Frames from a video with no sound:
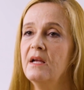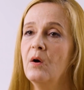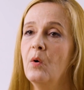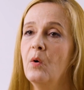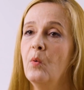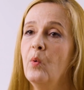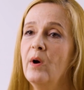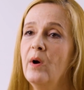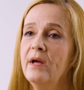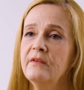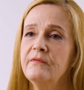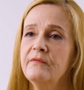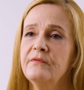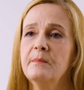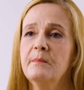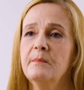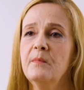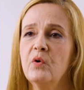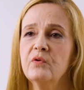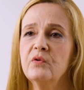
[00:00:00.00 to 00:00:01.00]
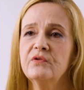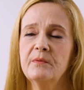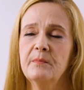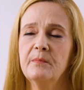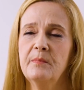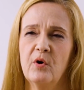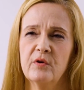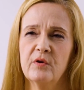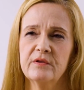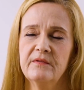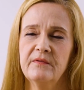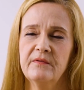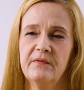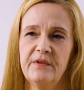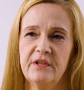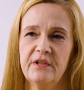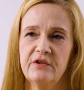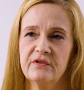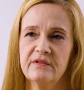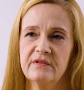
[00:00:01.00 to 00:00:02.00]
One of the most important
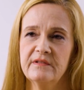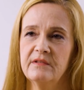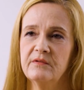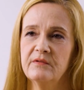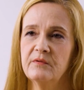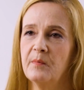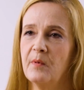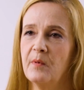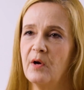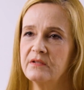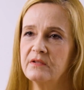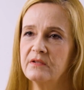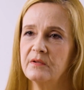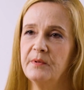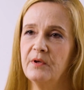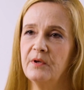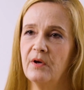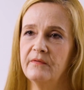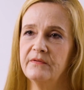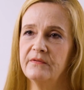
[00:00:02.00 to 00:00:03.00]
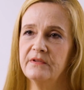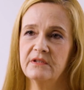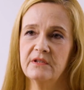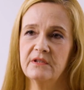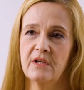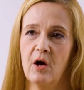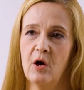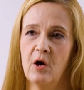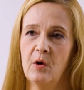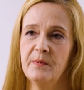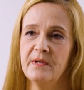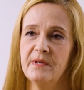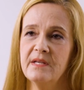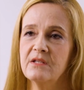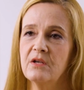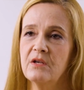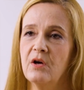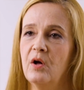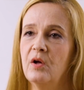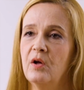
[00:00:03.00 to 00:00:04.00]
features in dermoscopy of the scalp is
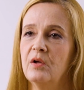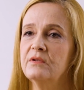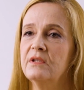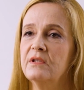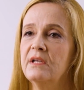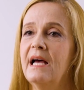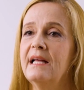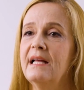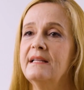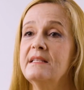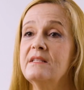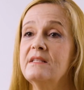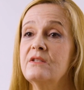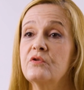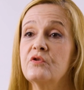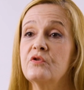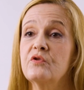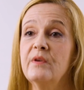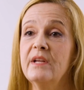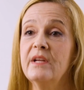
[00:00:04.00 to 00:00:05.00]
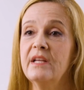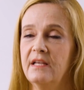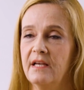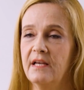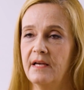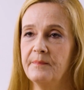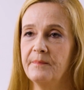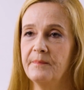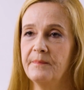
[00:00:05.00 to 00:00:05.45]
called anisotrichia,